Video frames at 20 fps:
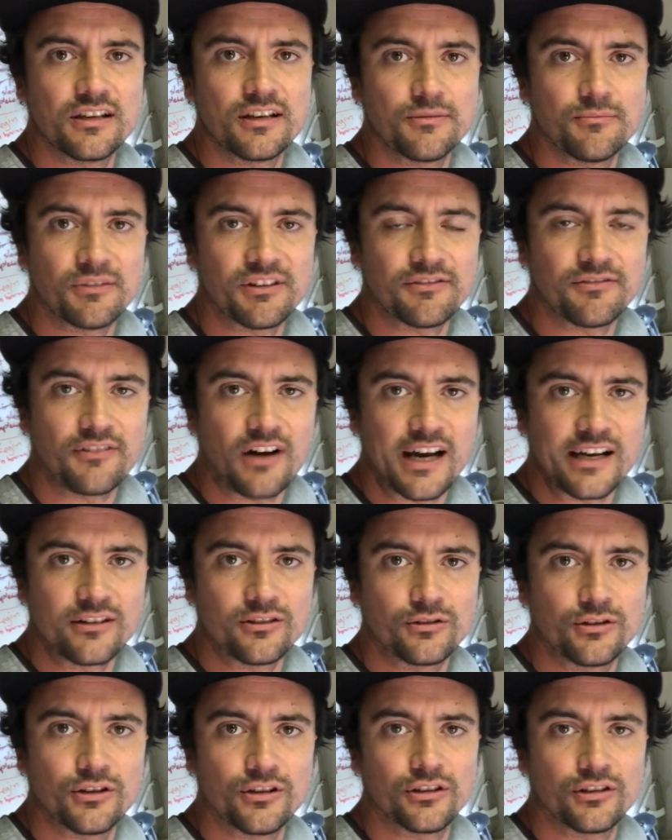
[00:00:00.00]
My final
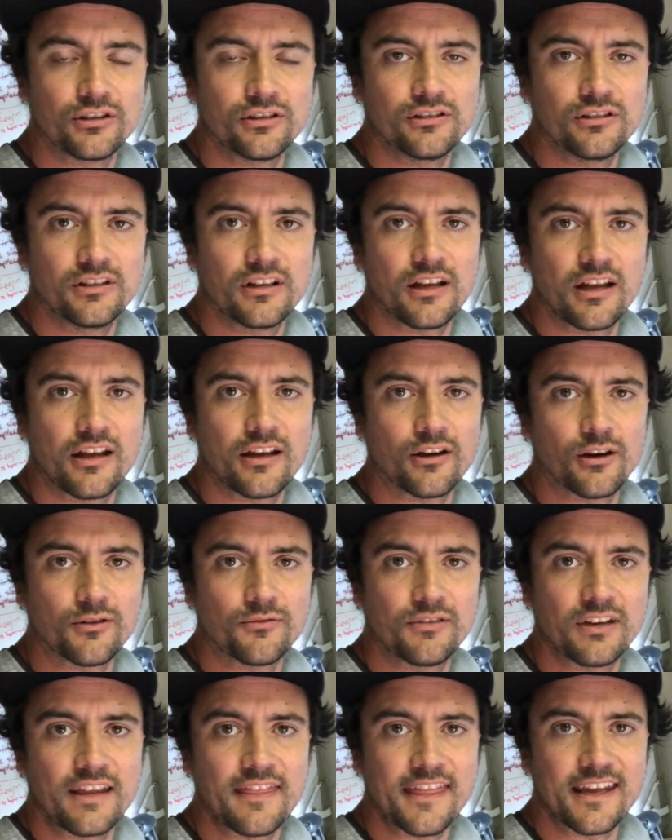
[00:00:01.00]
hurdle,
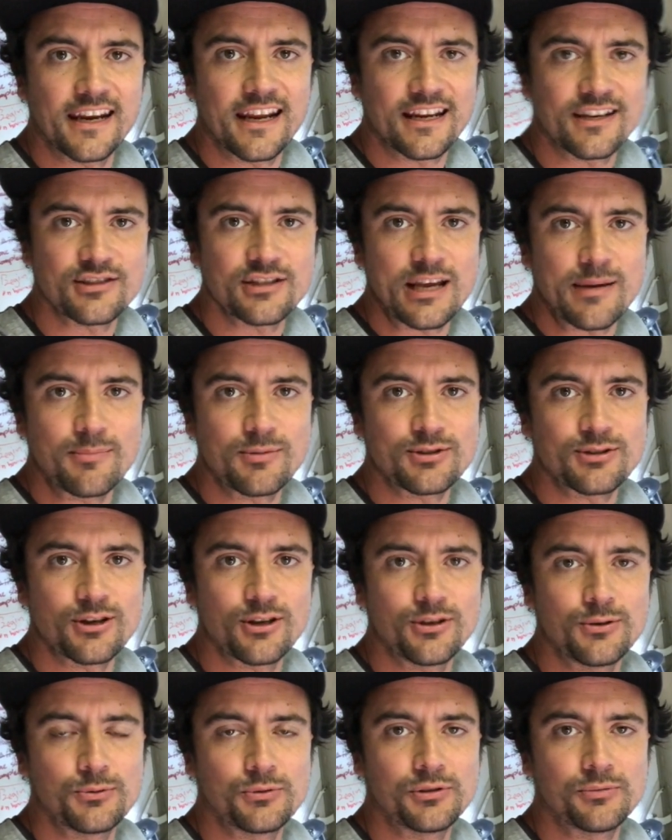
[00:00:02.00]
hopefully in the next
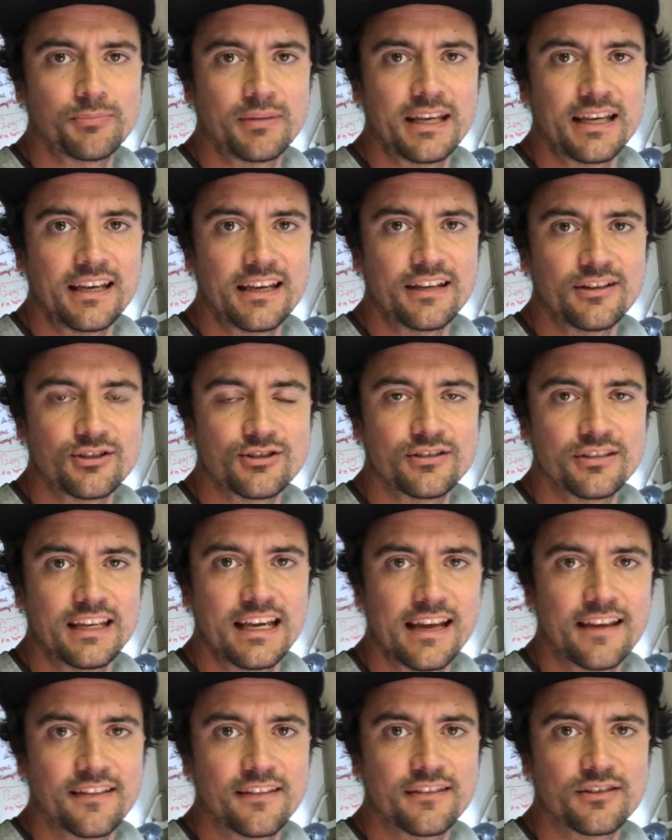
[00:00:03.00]
episode, will be to
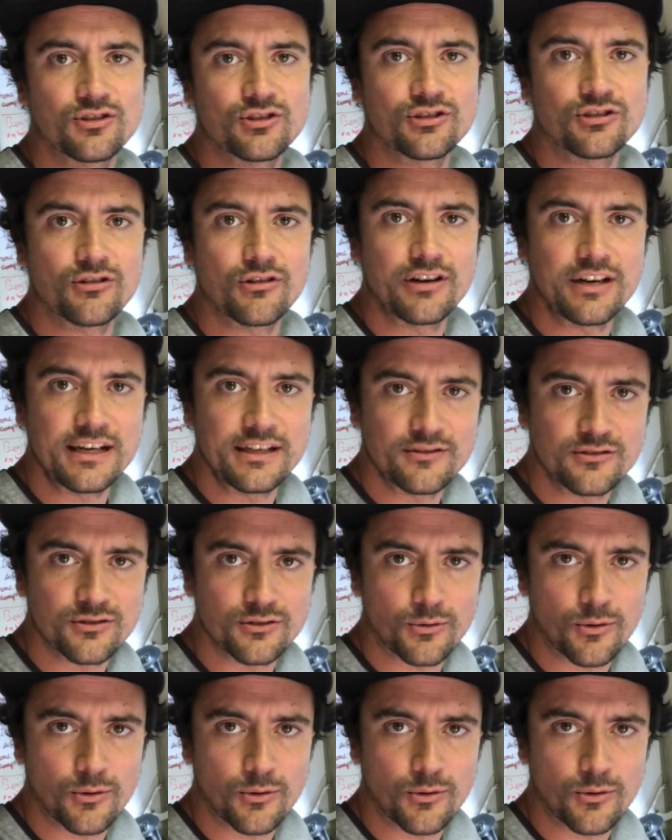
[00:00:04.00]
get the screen to